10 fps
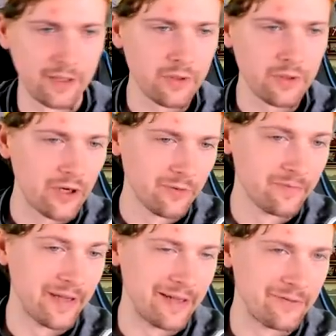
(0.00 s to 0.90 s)
There we go,
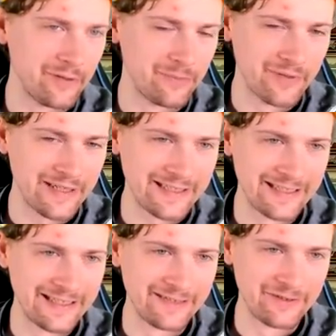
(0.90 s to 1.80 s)
trying to embrace
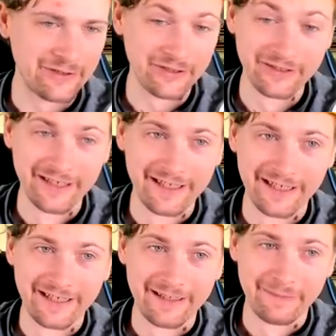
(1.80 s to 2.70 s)
the institution.
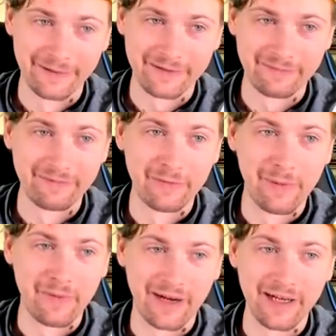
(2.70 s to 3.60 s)
But
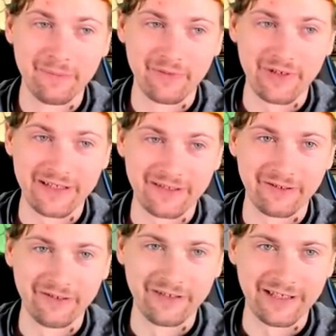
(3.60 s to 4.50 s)
remember, I embraced
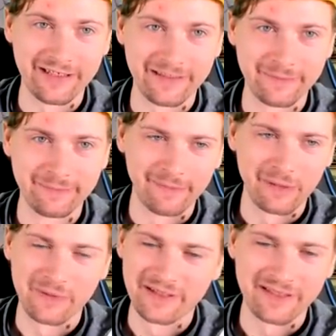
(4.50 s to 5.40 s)
colonialism,
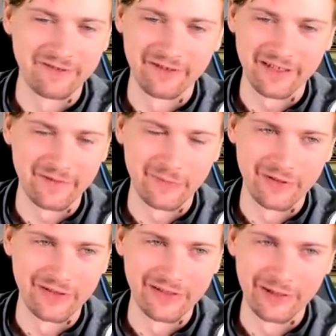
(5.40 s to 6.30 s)
but we still don't have the
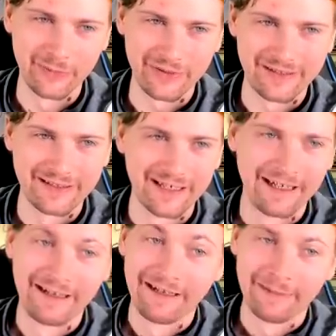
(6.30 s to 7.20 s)
printing press.
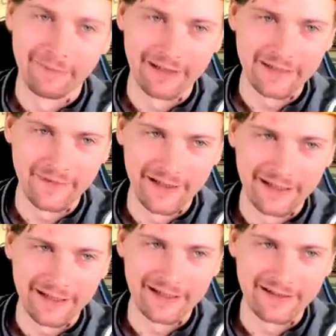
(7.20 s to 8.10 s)
But that's
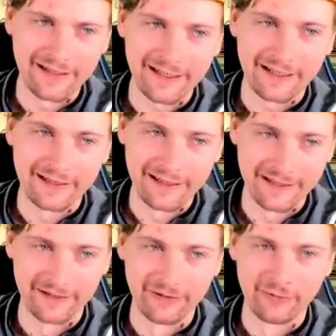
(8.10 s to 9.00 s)
fine, I can take at
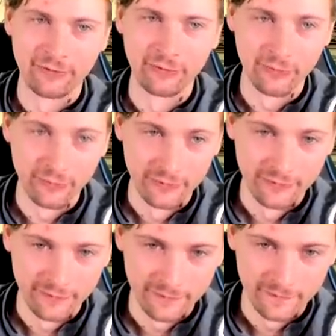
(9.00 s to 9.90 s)
least 2
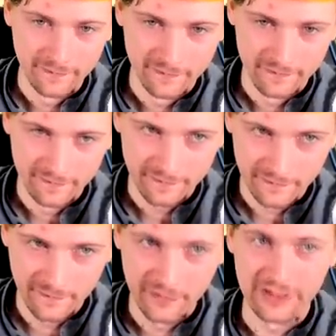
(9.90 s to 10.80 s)

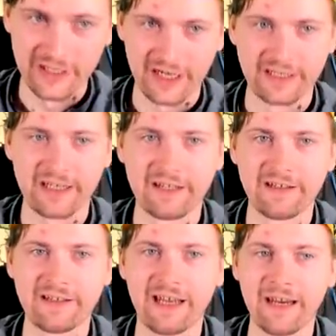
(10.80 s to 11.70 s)
free techs
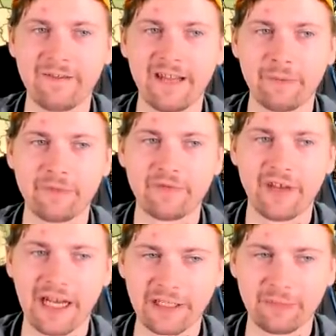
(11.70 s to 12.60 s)
at the same time on
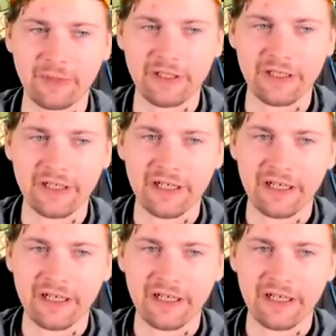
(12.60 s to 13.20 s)
the admin,